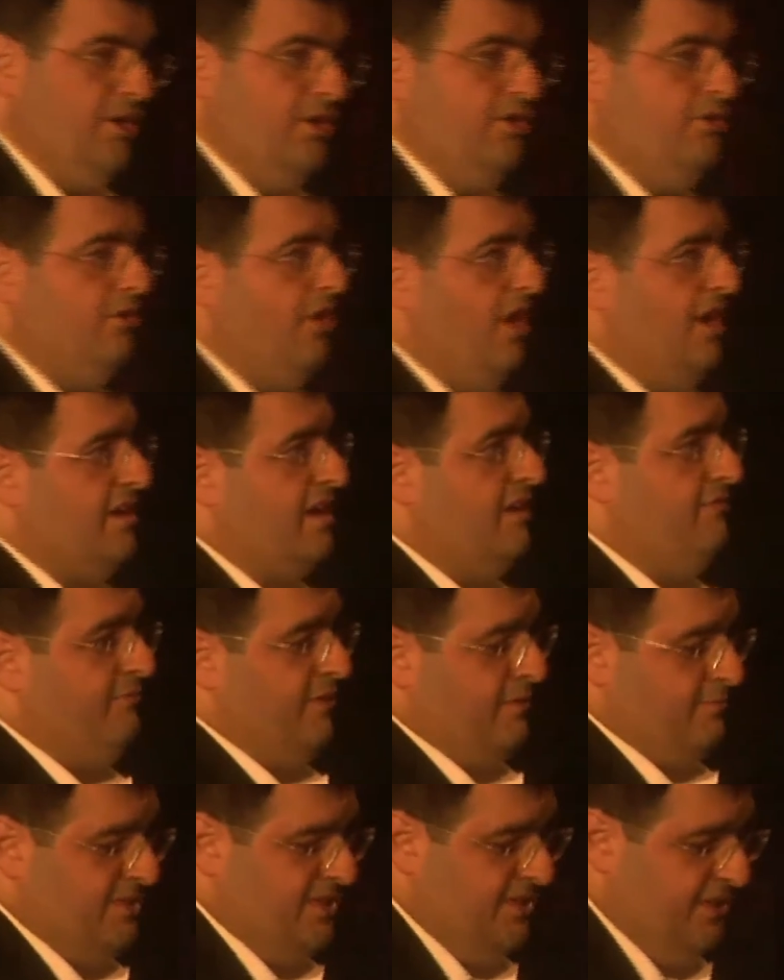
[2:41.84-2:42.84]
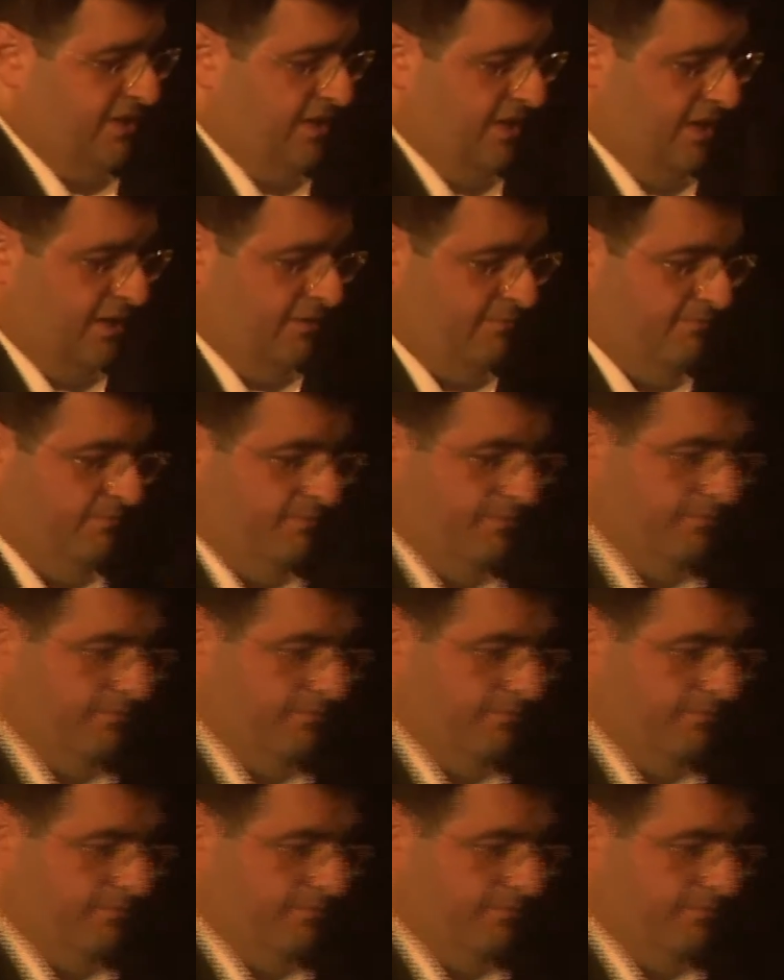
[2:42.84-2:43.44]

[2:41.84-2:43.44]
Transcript: You know, I come from Syria,